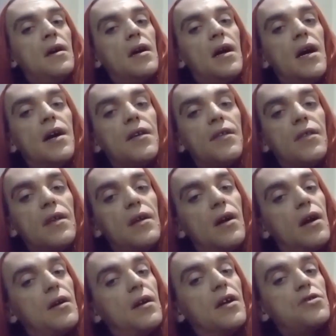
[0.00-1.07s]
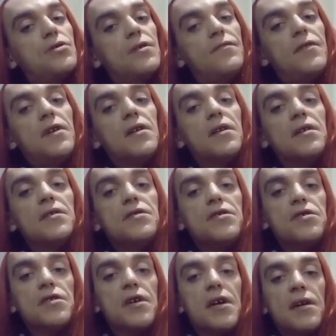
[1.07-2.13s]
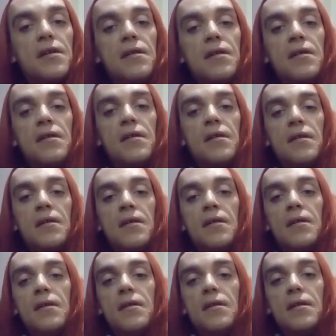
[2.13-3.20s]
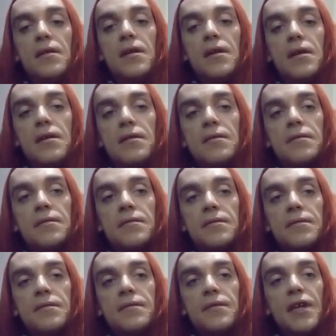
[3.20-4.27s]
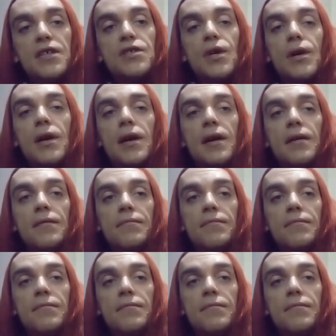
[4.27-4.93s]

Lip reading: harder that I could actually feel. And it's just like, yeah, that's how